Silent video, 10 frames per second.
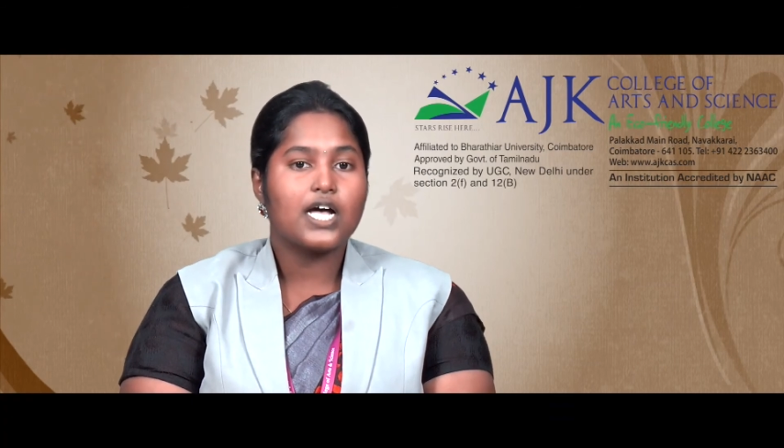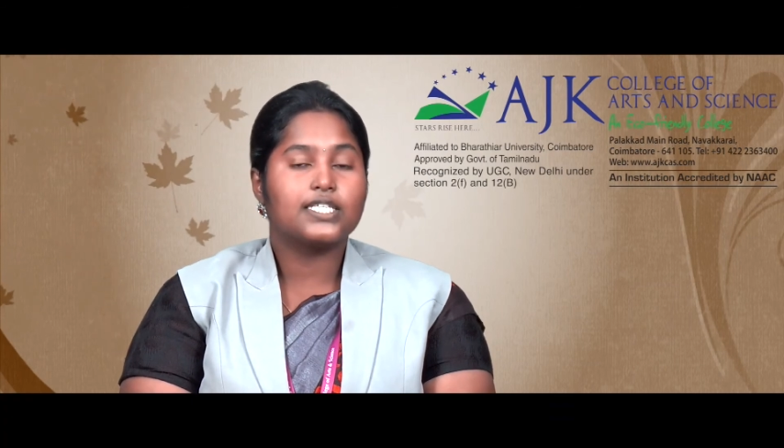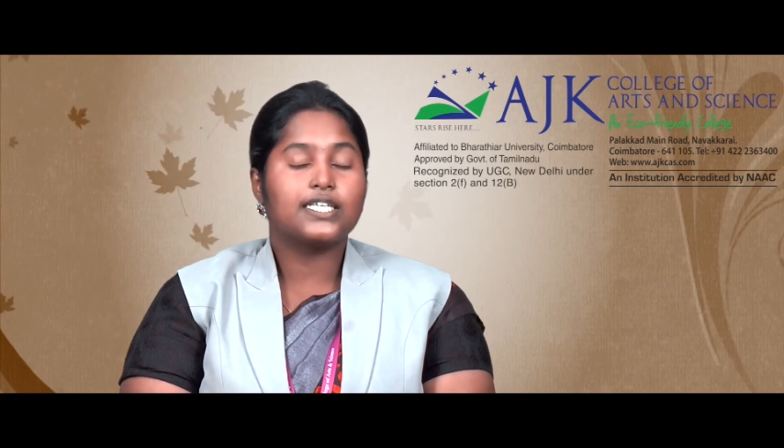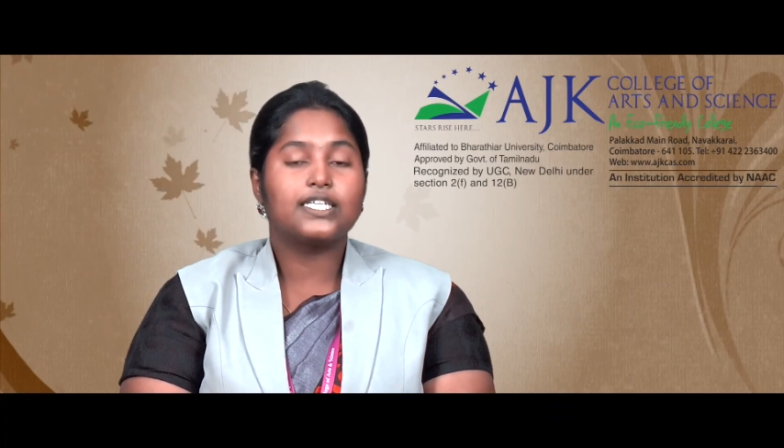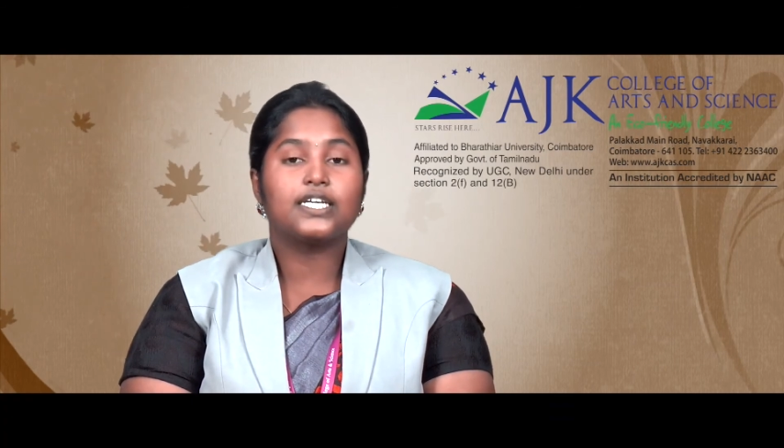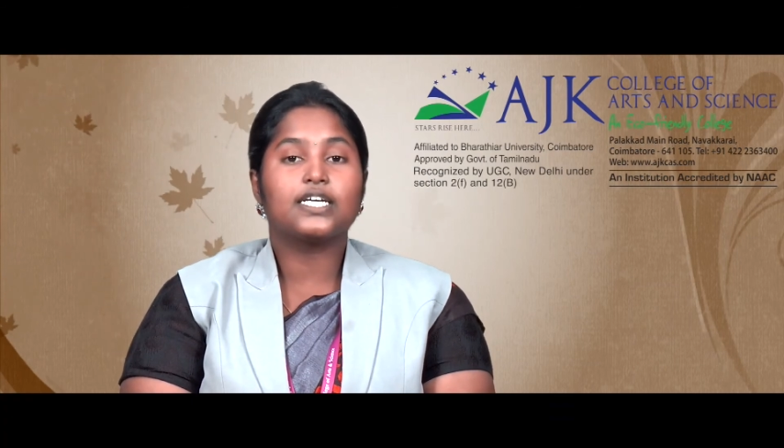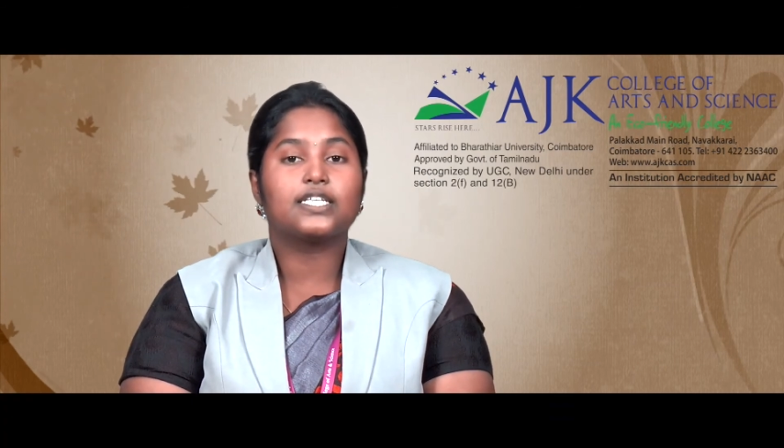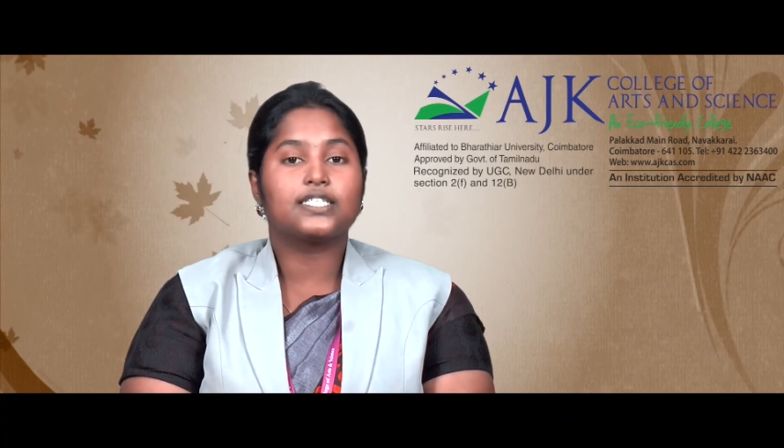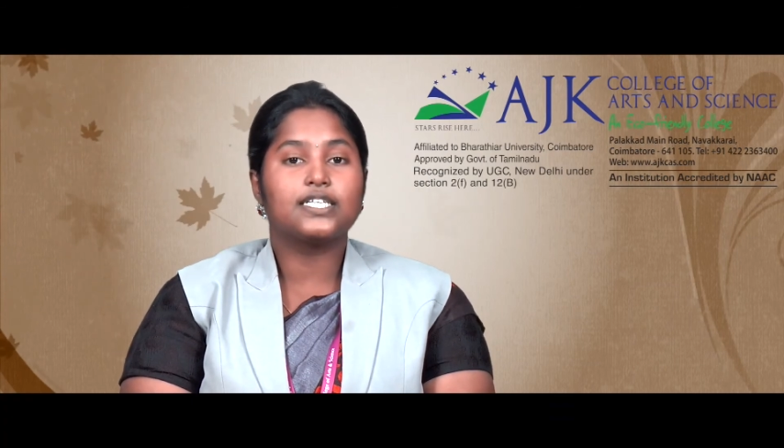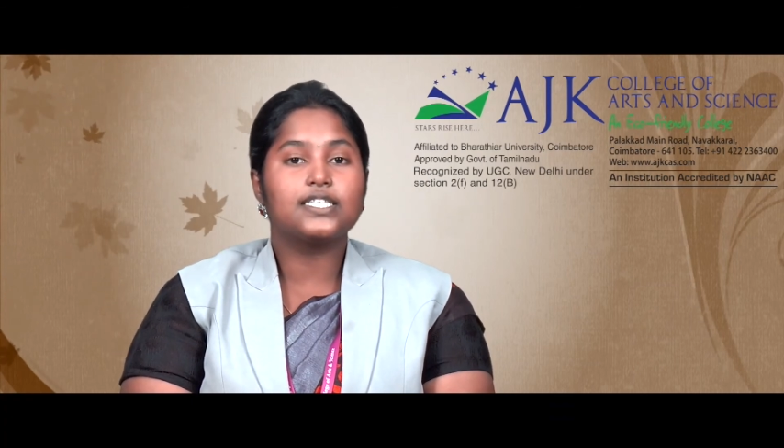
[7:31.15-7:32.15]

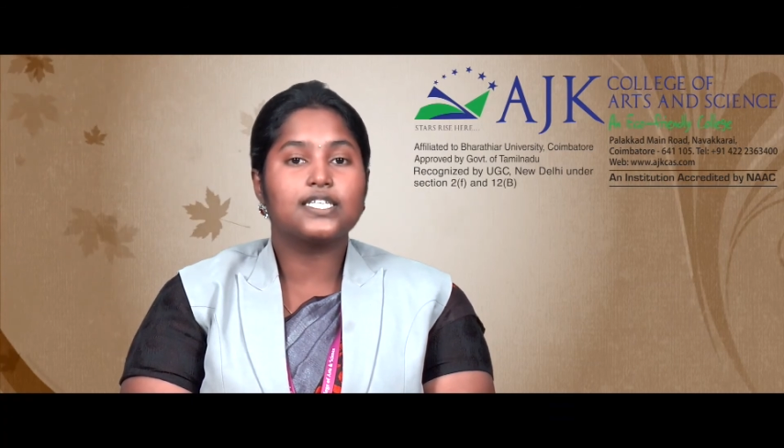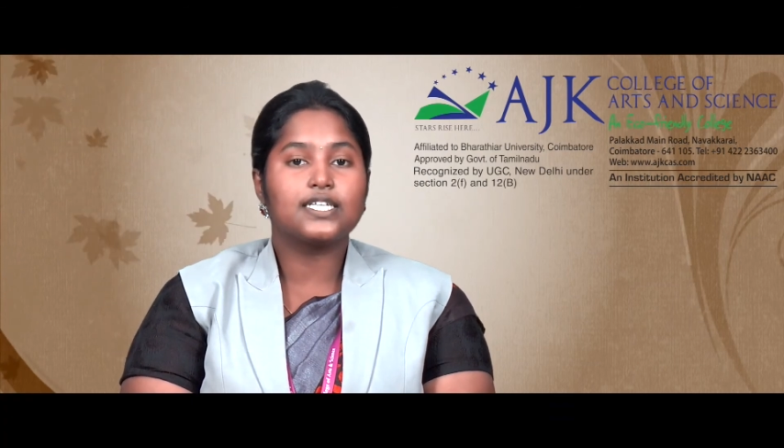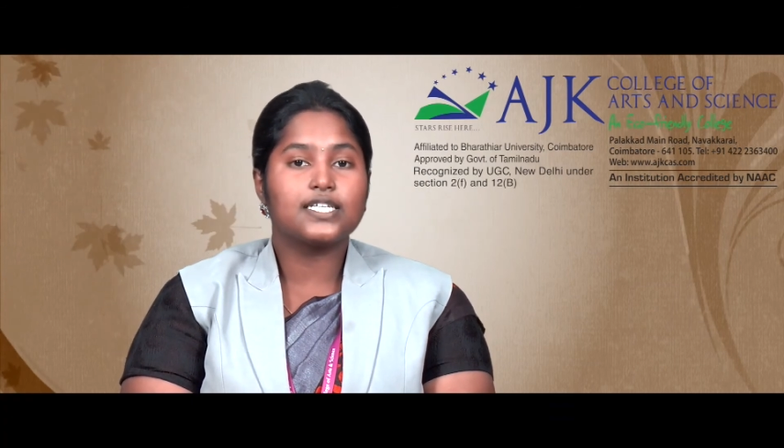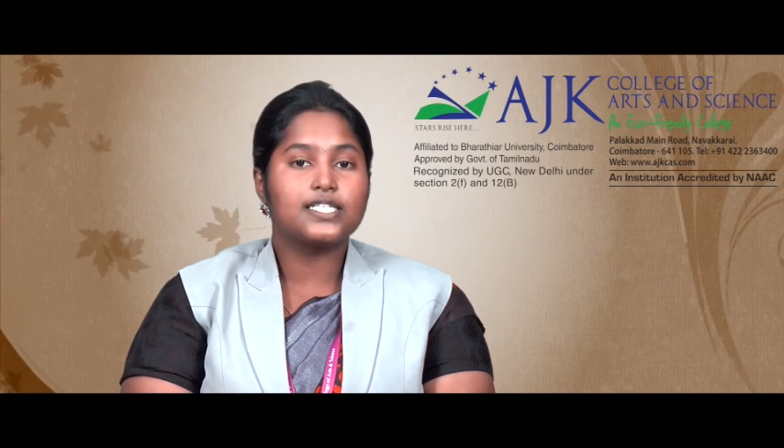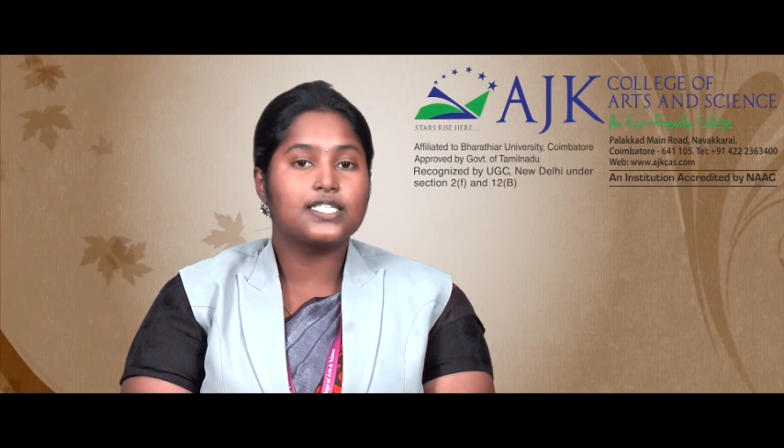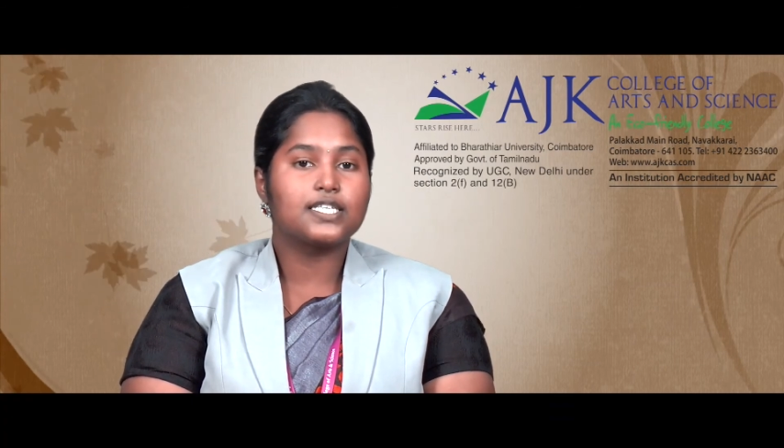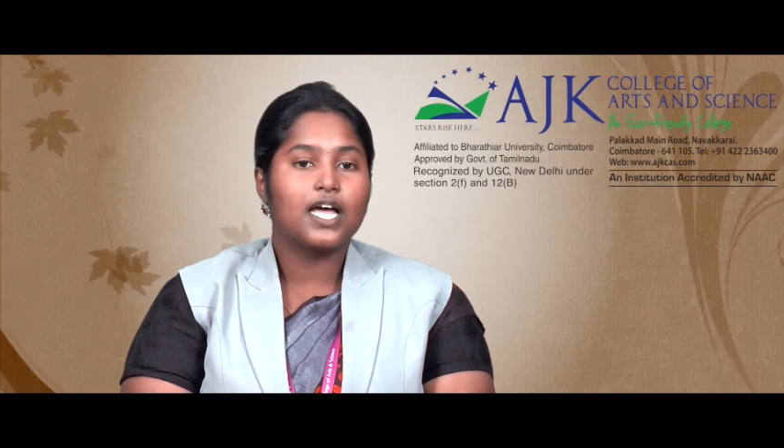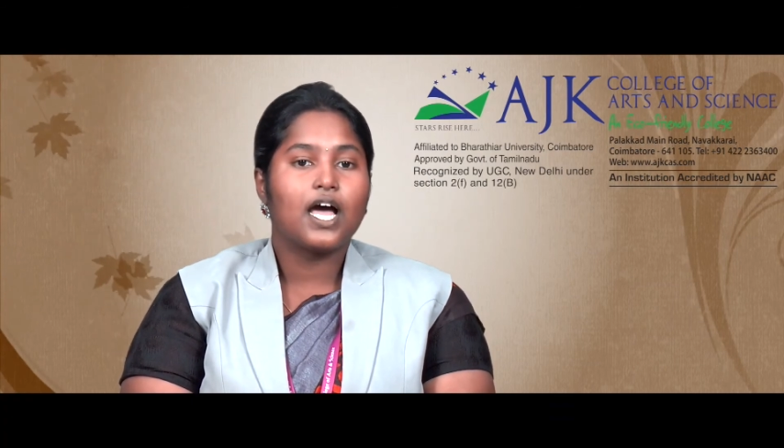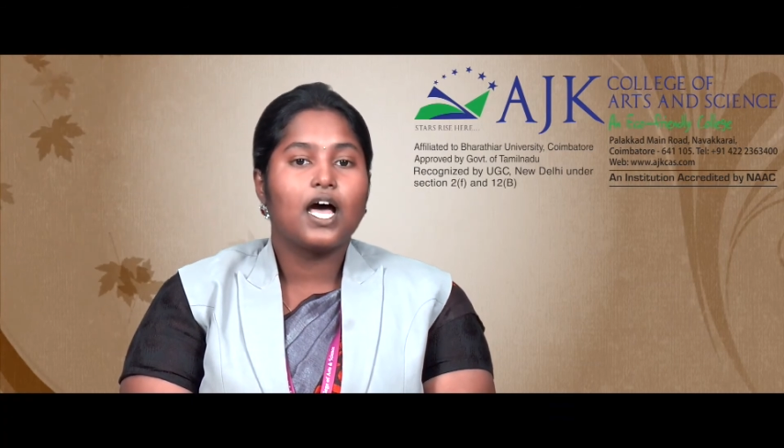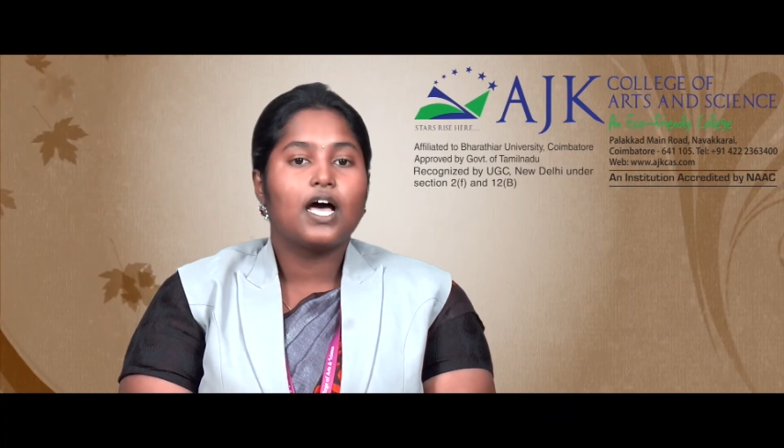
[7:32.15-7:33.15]
since it is